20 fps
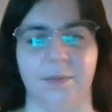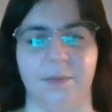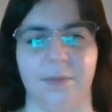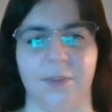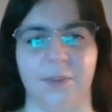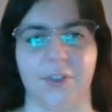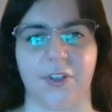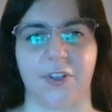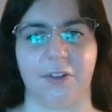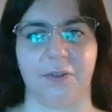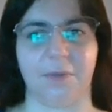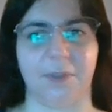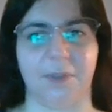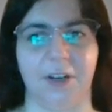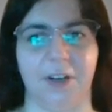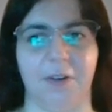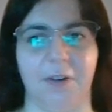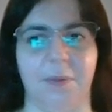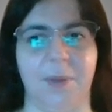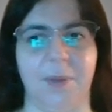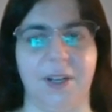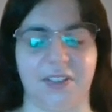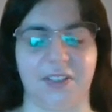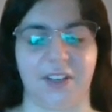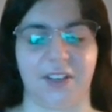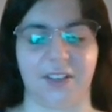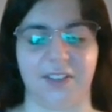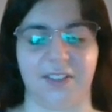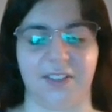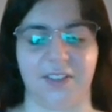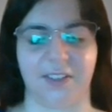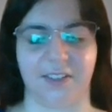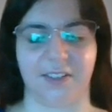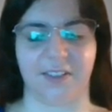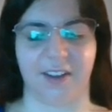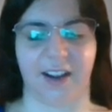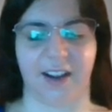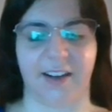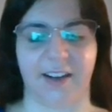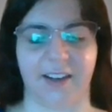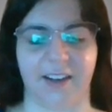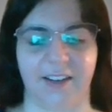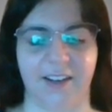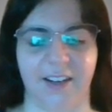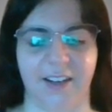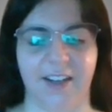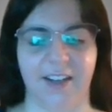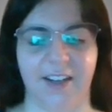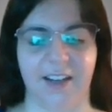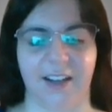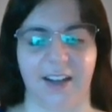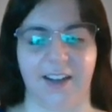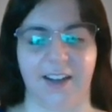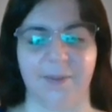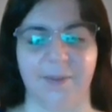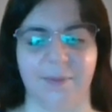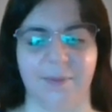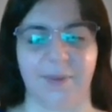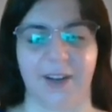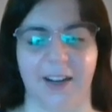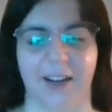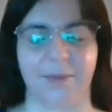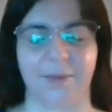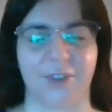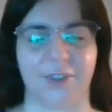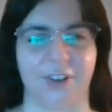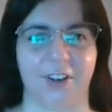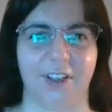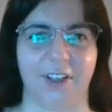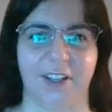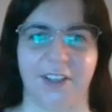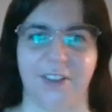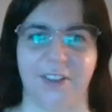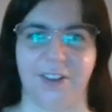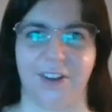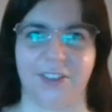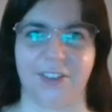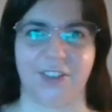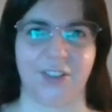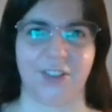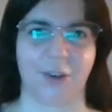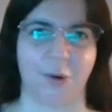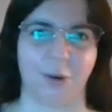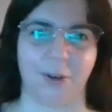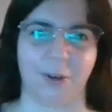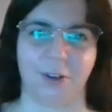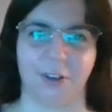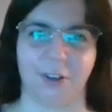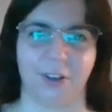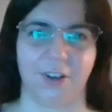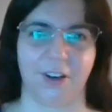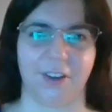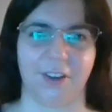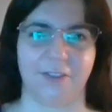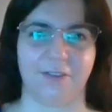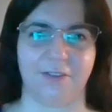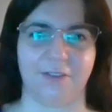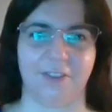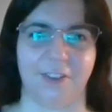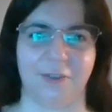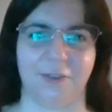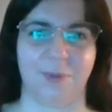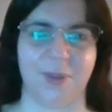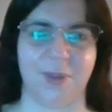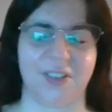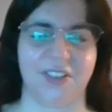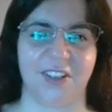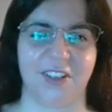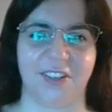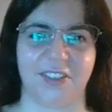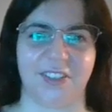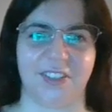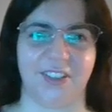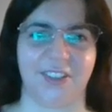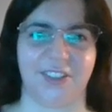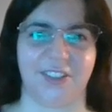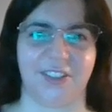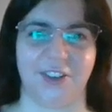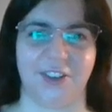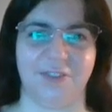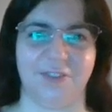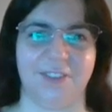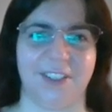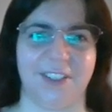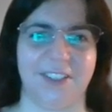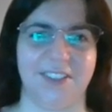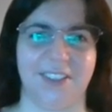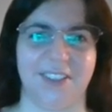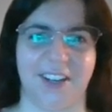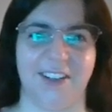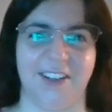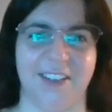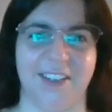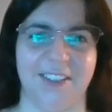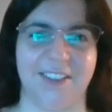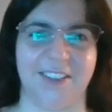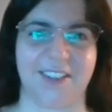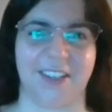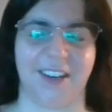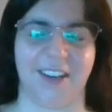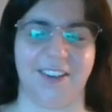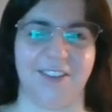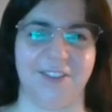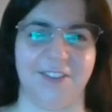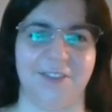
So, it makes sense. And I'm sorry that you lost a quarter of business to this COVID insanity. It's kind of,